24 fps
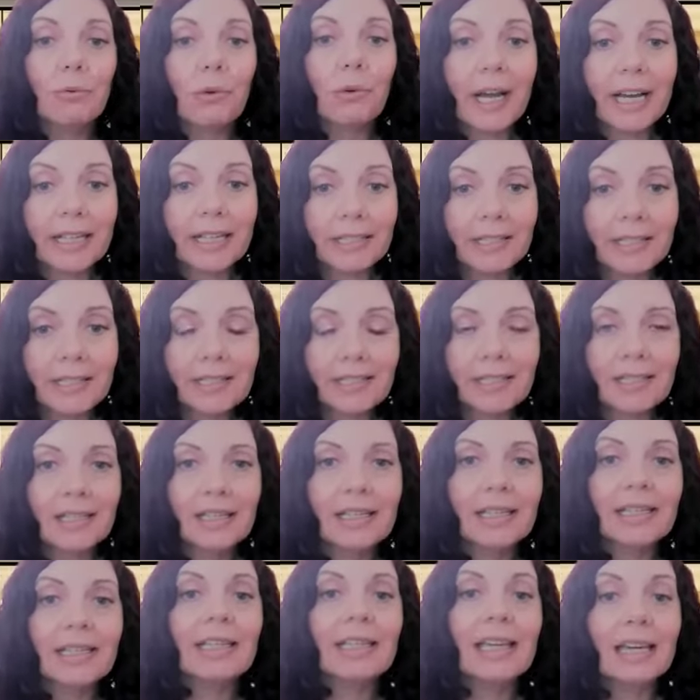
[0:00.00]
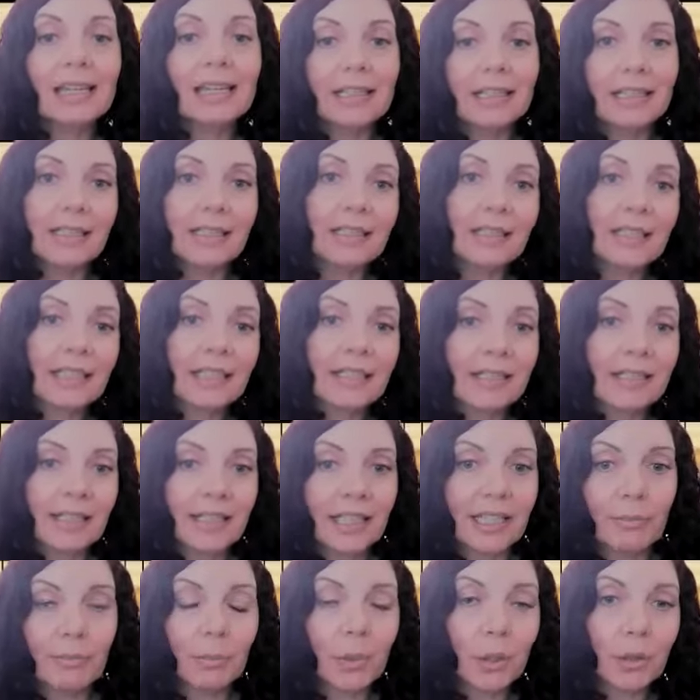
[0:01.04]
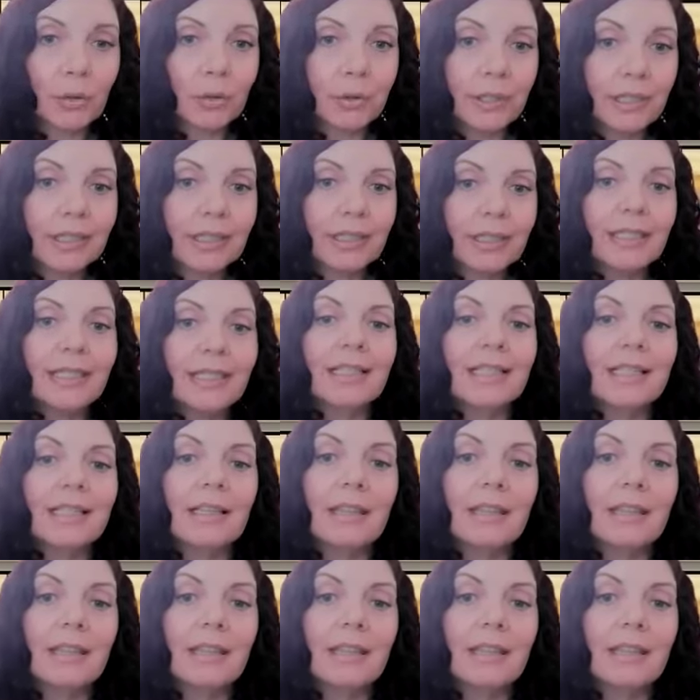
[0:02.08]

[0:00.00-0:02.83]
rest, get into sleep mode,